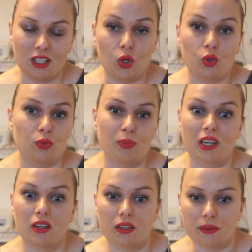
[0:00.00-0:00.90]
it goes
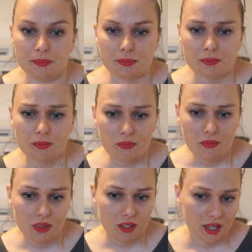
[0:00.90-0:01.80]
better on,
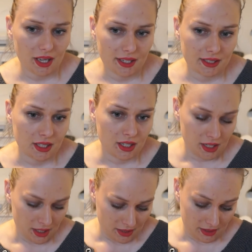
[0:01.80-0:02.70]
and
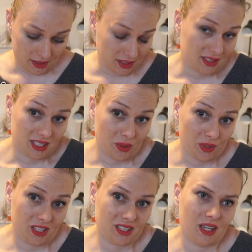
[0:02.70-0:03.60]
that's just how
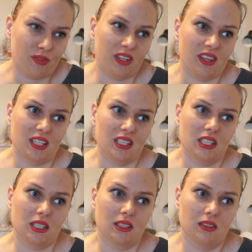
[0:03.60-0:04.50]
it is. I think
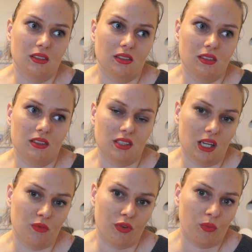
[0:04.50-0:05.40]
that's the
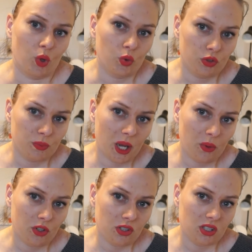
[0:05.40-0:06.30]
same for most
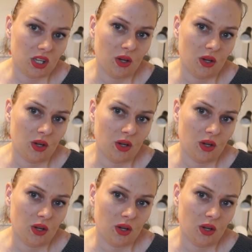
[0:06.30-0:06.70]
powders.